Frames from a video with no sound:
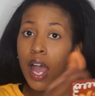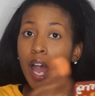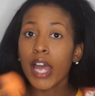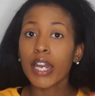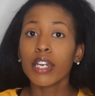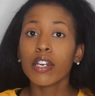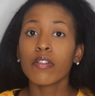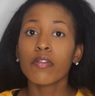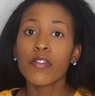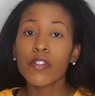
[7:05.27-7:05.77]

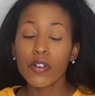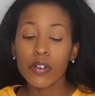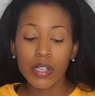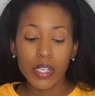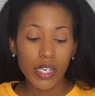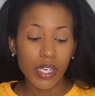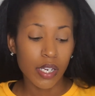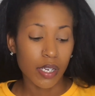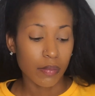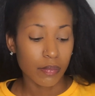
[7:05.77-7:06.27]
I need a full
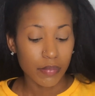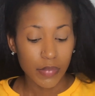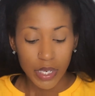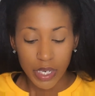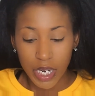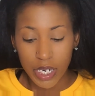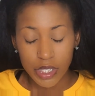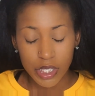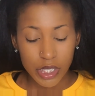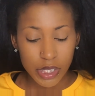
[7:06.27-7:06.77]
glam.
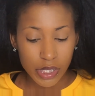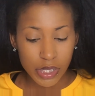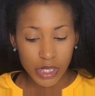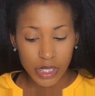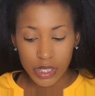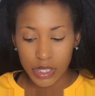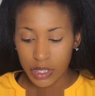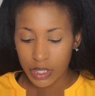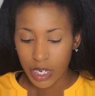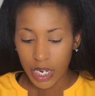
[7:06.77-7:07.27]
Like, I just
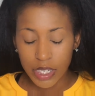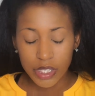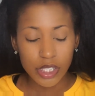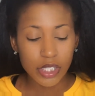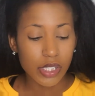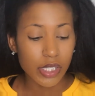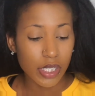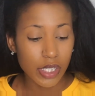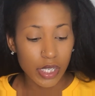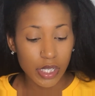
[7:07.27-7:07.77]
need
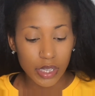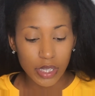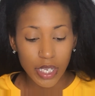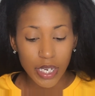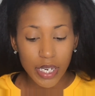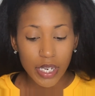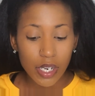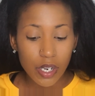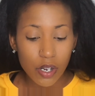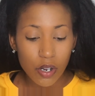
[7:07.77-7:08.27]
to
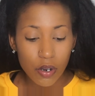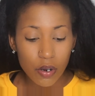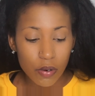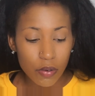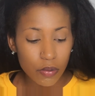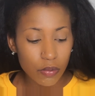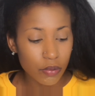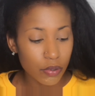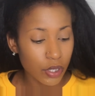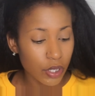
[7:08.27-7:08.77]
lay it
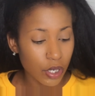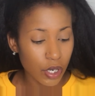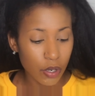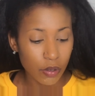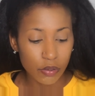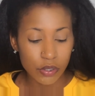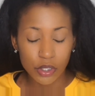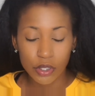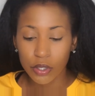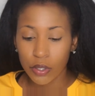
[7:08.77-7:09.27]
on, you
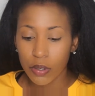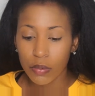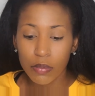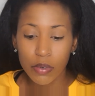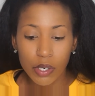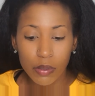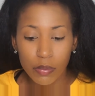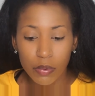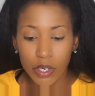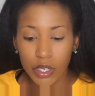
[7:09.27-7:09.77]
know, show them
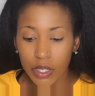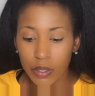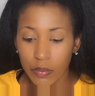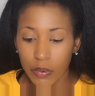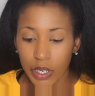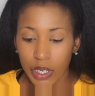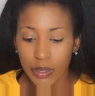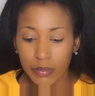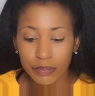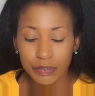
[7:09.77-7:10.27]
what I'm working
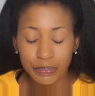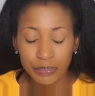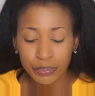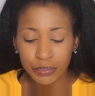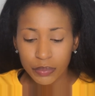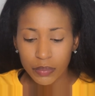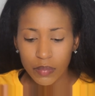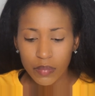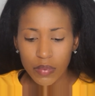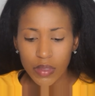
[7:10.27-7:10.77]
with.
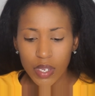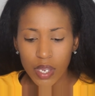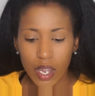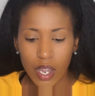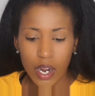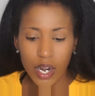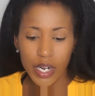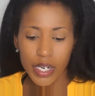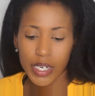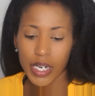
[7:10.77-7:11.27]

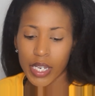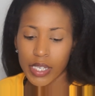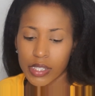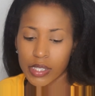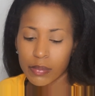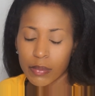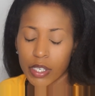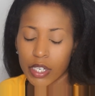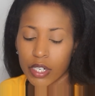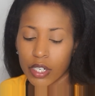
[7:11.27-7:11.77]
Alright,
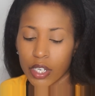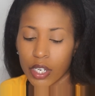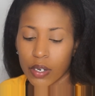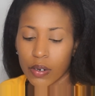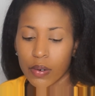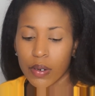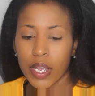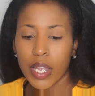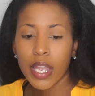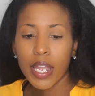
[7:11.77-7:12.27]
next I'm going to
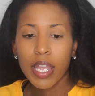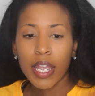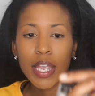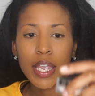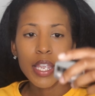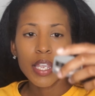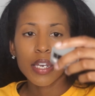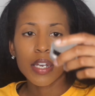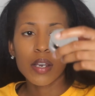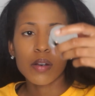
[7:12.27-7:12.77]
go
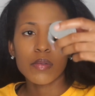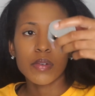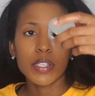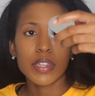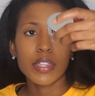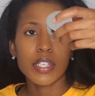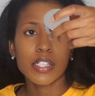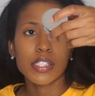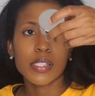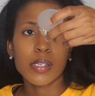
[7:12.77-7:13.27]
in
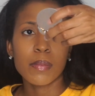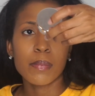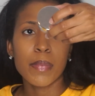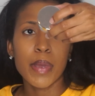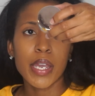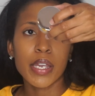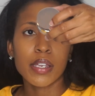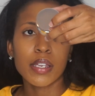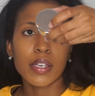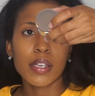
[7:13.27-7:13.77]
with this
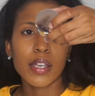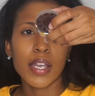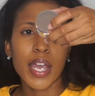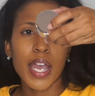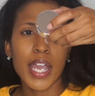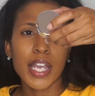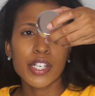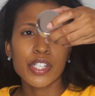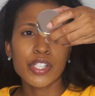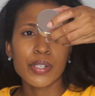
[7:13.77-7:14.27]
Becca
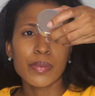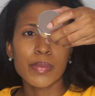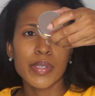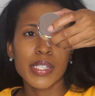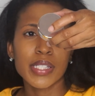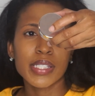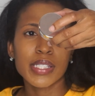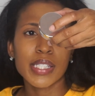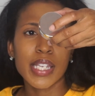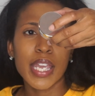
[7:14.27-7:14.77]
Hydra
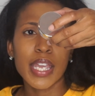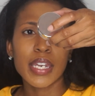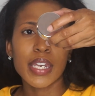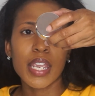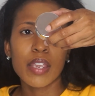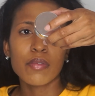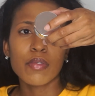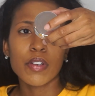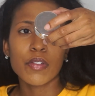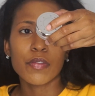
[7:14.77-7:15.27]
Mist Set
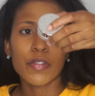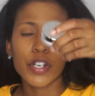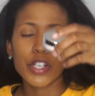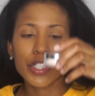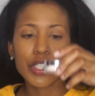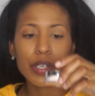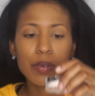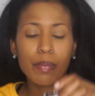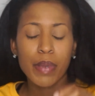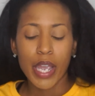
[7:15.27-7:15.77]
and
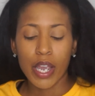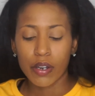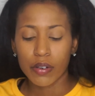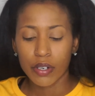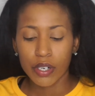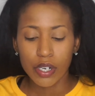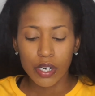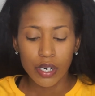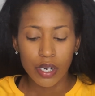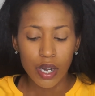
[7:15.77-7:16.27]
Refresh
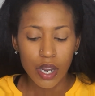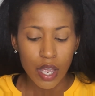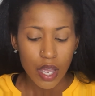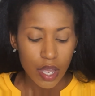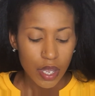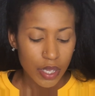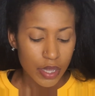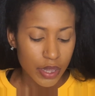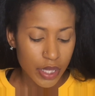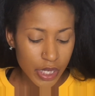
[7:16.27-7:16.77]
Powder.
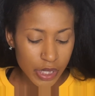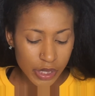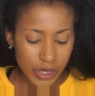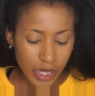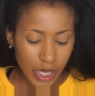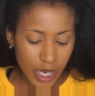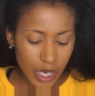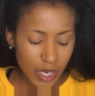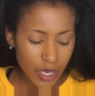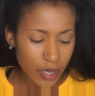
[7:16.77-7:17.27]
This
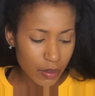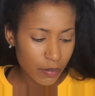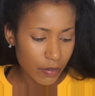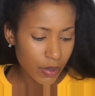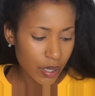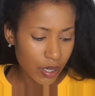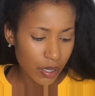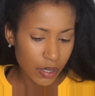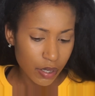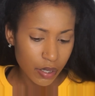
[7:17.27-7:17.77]

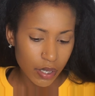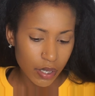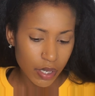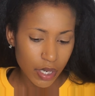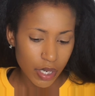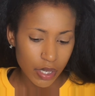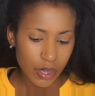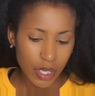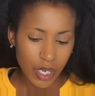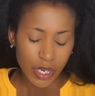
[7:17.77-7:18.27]
came
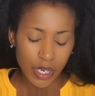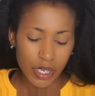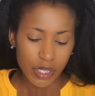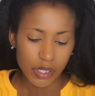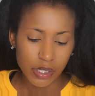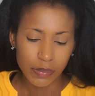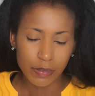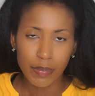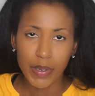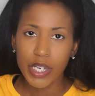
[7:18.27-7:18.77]
in like a
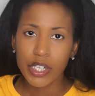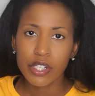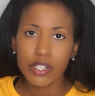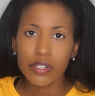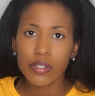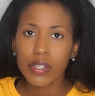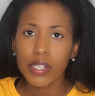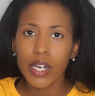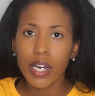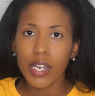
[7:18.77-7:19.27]

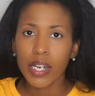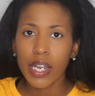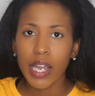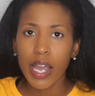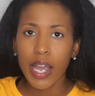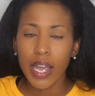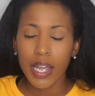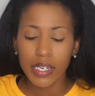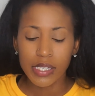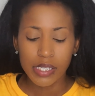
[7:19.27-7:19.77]
special that I
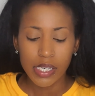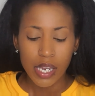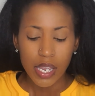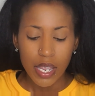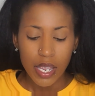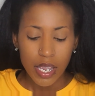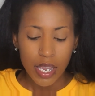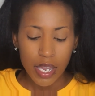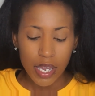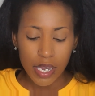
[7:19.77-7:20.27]
got.
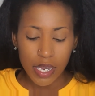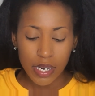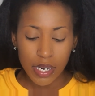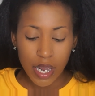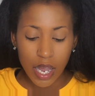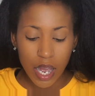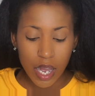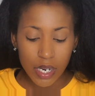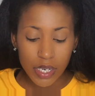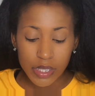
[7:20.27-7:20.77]
And
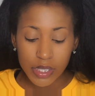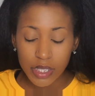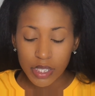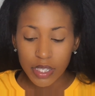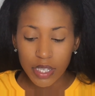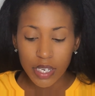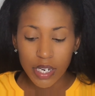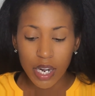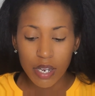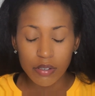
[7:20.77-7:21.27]
honestly,
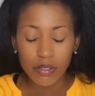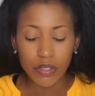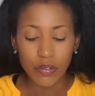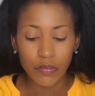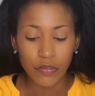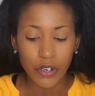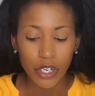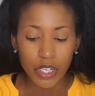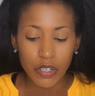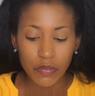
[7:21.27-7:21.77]
like, I was
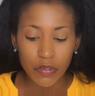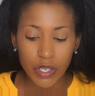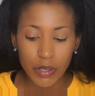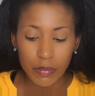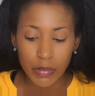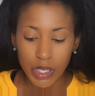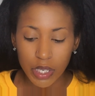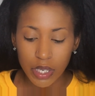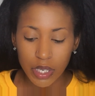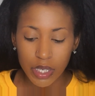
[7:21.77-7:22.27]
afraid of
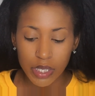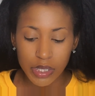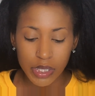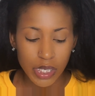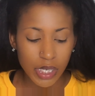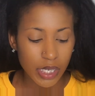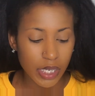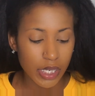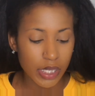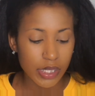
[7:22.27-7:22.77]
it because
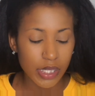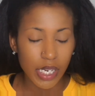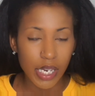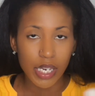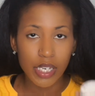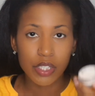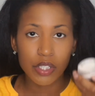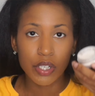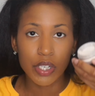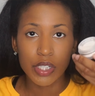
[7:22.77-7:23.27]
it is
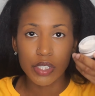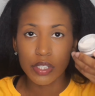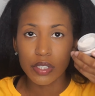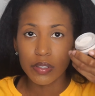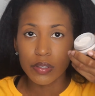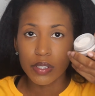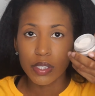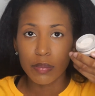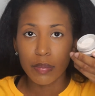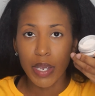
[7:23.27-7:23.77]
a
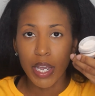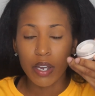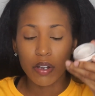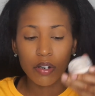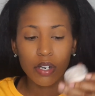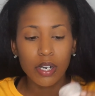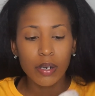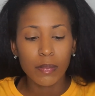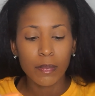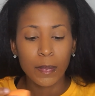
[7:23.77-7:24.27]
translucent
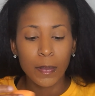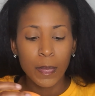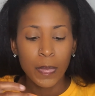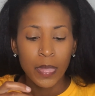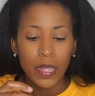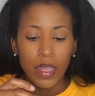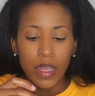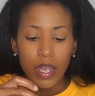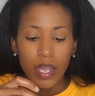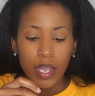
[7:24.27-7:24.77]
powder.
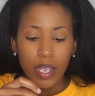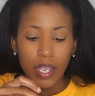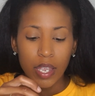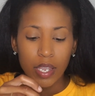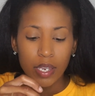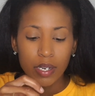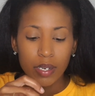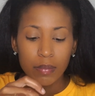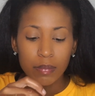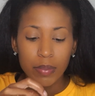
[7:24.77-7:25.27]

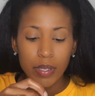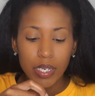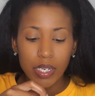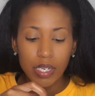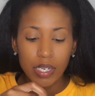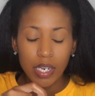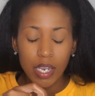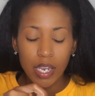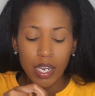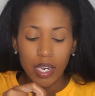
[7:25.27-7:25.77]
And
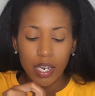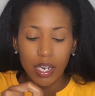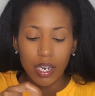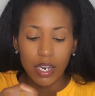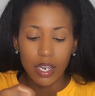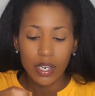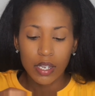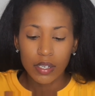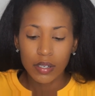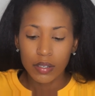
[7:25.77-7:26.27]
being
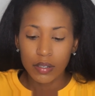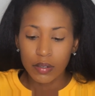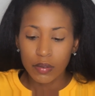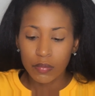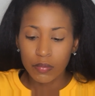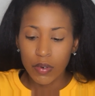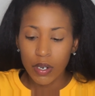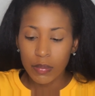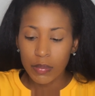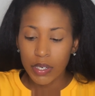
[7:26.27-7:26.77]
a
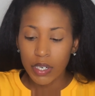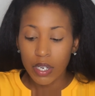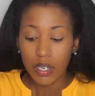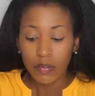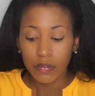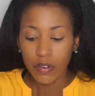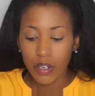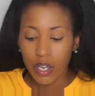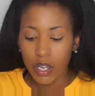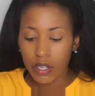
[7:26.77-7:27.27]
woman
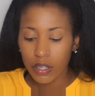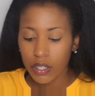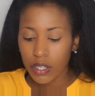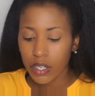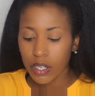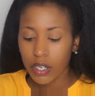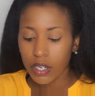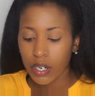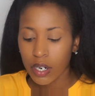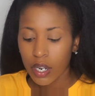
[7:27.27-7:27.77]
of
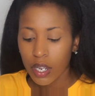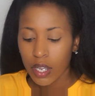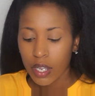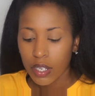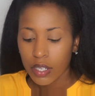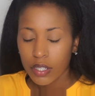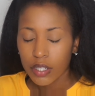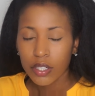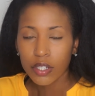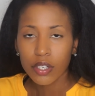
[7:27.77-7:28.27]
color,
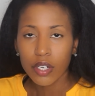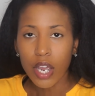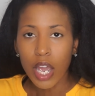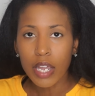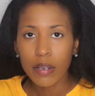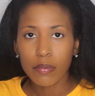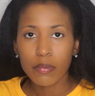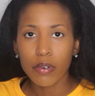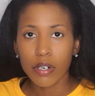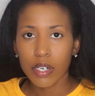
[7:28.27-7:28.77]
you know,
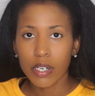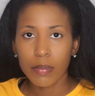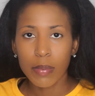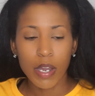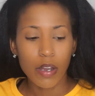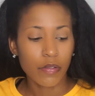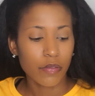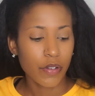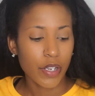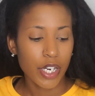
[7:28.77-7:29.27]
I worry
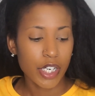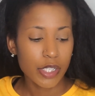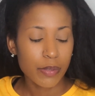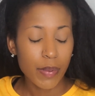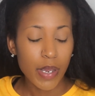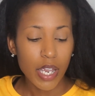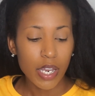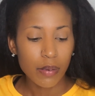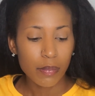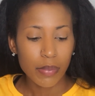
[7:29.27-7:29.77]
about
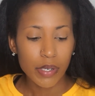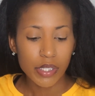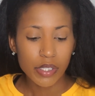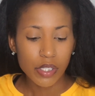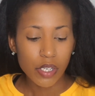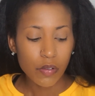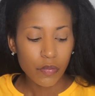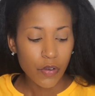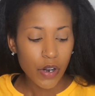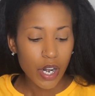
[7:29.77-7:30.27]
flashback. But
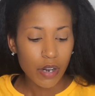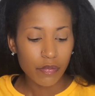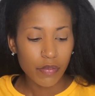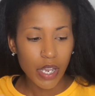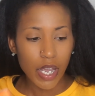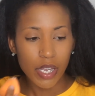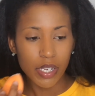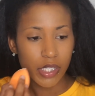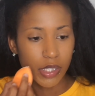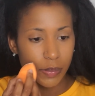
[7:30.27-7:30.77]
so far I've
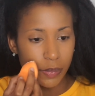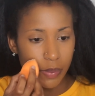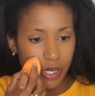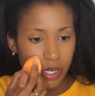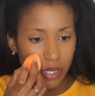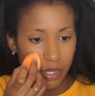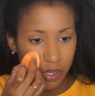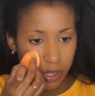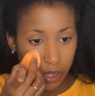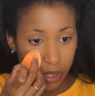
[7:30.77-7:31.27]
not
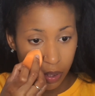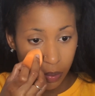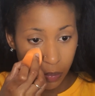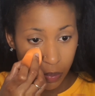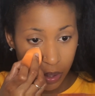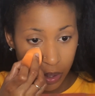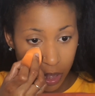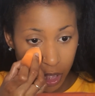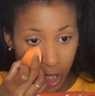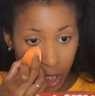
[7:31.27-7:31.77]
experienced any
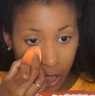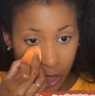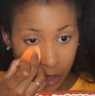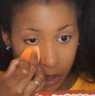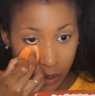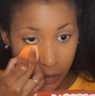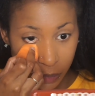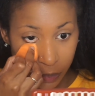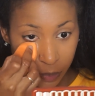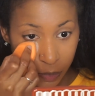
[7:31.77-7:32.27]
with
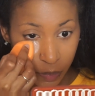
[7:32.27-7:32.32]
this.